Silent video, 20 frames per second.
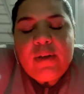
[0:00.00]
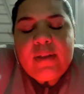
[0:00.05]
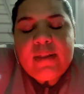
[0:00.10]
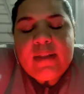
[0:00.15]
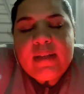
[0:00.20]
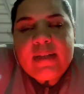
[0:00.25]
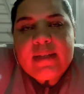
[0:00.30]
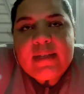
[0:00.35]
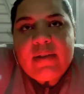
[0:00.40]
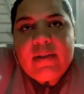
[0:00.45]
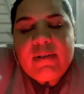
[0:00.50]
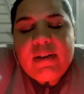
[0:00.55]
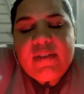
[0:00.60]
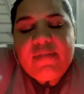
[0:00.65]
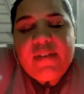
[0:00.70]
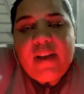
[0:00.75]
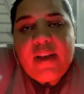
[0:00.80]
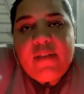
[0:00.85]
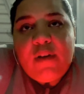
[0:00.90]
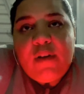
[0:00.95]
in the
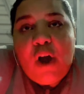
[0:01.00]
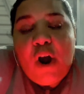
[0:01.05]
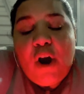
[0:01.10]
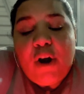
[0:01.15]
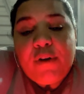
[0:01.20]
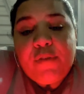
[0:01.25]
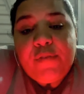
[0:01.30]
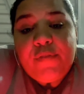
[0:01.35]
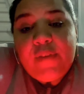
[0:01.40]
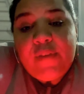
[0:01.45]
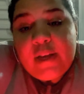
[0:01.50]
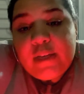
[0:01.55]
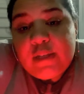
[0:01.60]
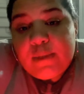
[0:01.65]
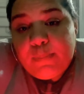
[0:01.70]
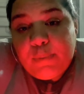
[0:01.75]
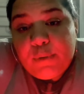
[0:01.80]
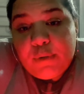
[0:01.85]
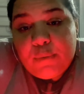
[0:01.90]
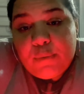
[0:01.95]
75 Hard
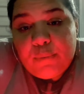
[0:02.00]
Facebook